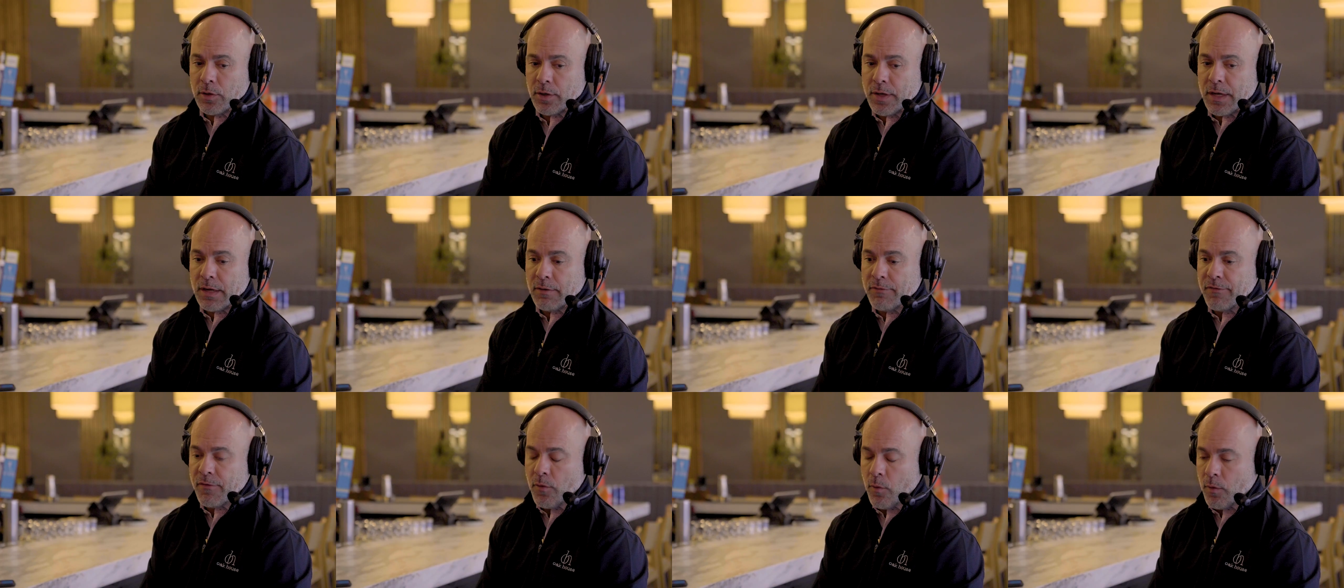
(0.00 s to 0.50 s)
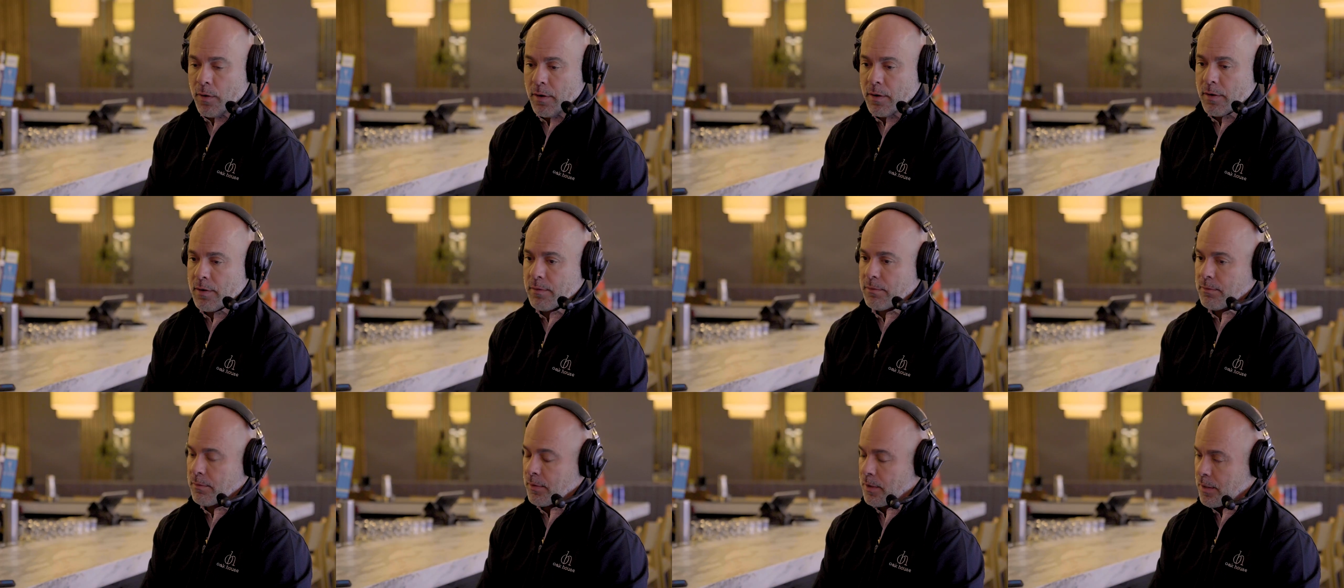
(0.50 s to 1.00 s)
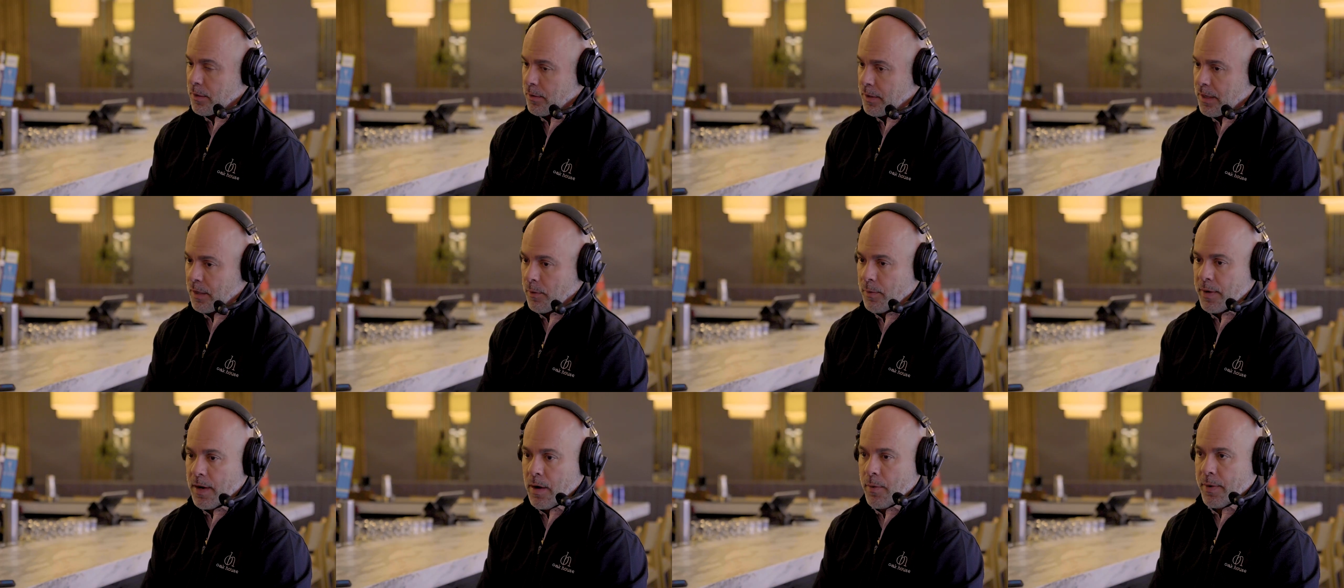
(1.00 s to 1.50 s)
looking forward, you know,
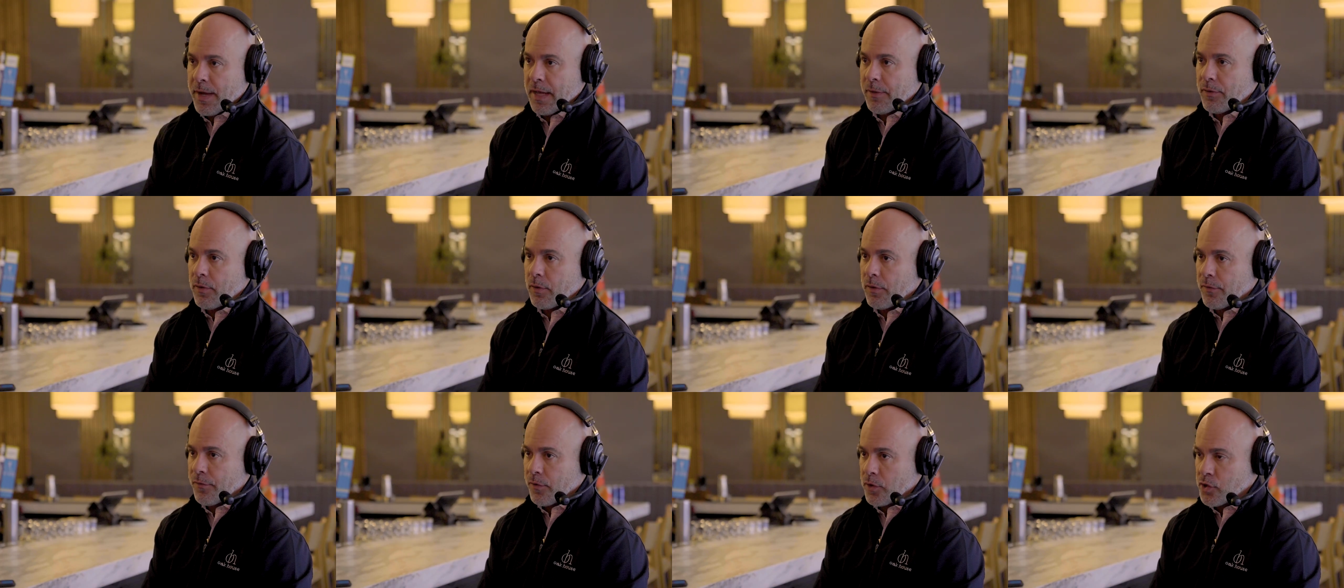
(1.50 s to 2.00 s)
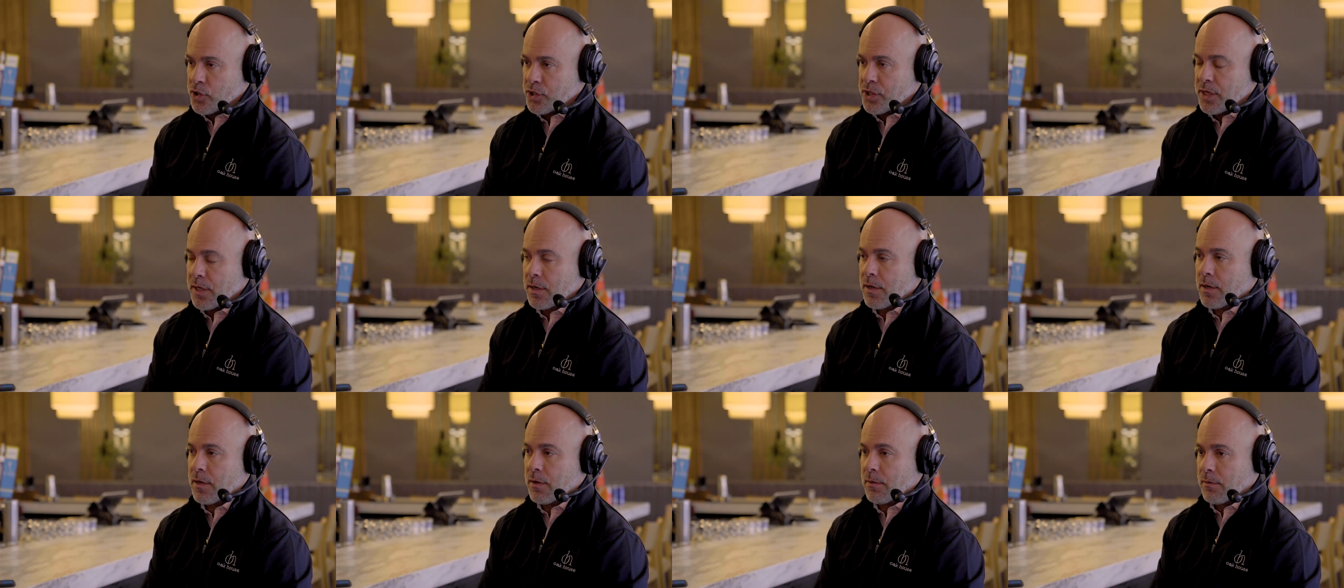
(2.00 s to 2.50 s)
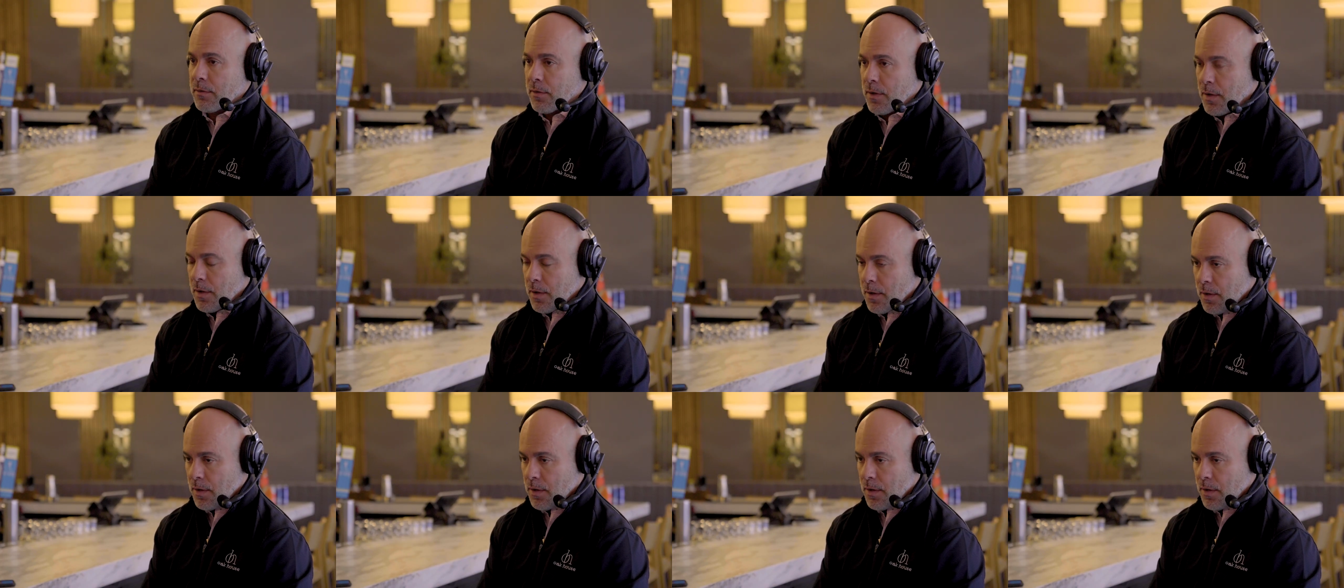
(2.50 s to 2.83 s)
here we are. We got through the first year, and